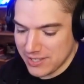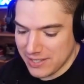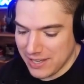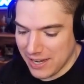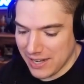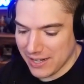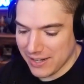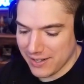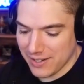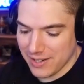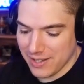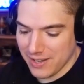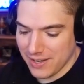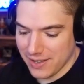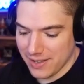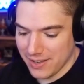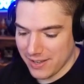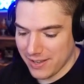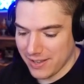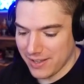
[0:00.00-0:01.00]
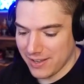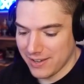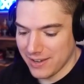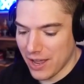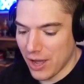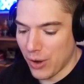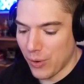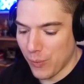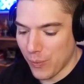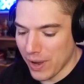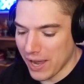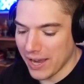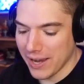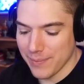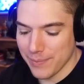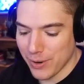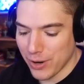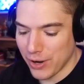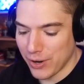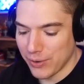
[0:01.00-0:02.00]
like, no way,
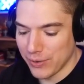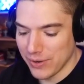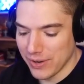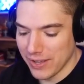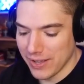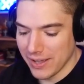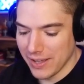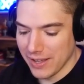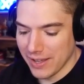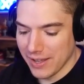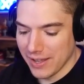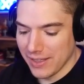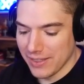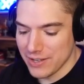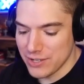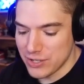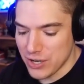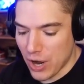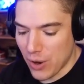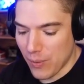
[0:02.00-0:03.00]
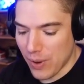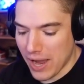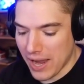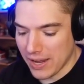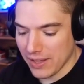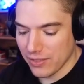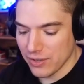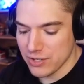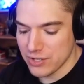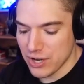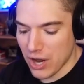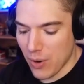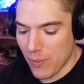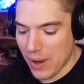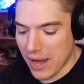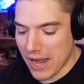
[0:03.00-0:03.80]
bro. There's no way. There's no way